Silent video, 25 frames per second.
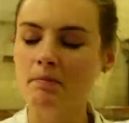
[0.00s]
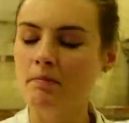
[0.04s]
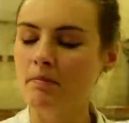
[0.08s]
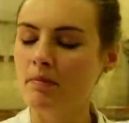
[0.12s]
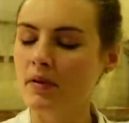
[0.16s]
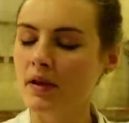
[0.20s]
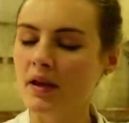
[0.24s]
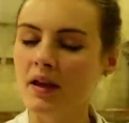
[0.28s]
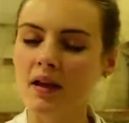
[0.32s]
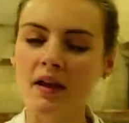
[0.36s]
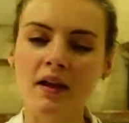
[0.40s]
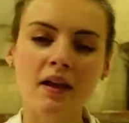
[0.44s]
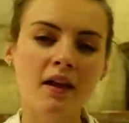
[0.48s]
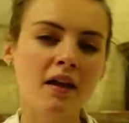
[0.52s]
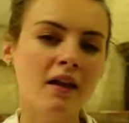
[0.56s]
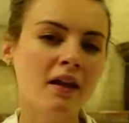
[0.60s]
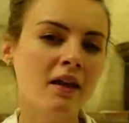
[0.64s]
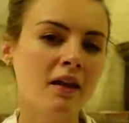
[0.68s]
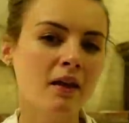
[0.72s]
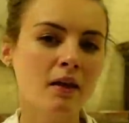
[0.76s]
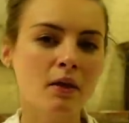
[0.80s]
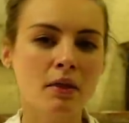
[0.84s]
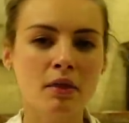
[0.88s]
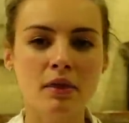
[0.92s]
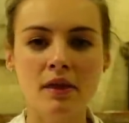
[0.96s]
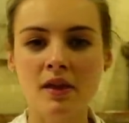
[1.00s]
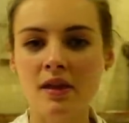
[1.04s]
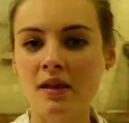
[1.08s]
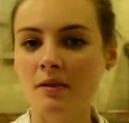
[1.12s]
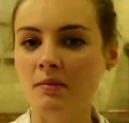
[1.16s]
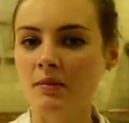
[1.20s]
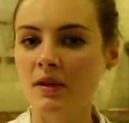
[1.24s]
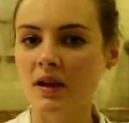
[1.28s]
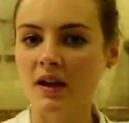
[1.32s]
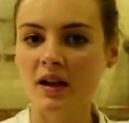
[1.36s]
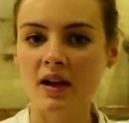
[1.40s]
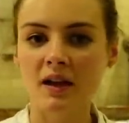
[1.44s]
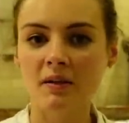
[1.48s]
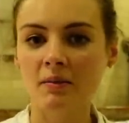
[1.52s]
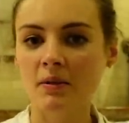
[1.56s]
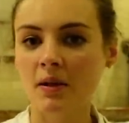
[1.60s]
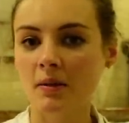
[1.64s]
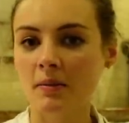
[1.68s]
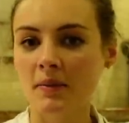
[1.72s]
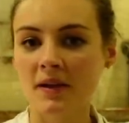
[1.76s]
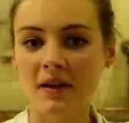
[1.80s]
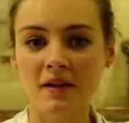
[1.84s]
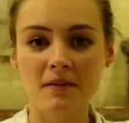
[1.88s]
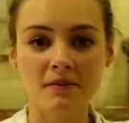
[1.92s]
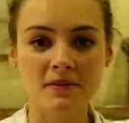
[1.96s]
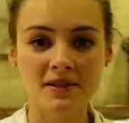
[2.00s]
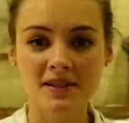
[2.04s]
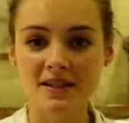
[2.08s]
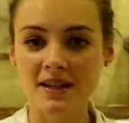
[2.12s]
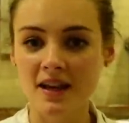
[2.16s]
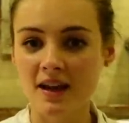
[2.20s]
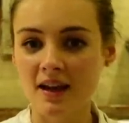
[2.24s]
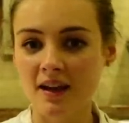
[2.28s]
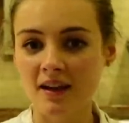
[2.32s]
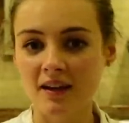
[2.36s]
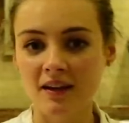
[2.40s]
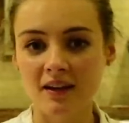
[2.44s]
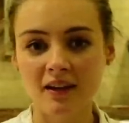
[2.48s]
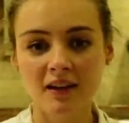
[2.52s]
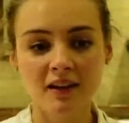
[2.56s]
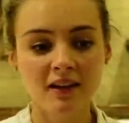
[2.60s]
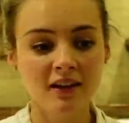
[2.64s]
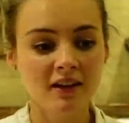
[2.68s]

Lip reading: big theme that kept coming up today.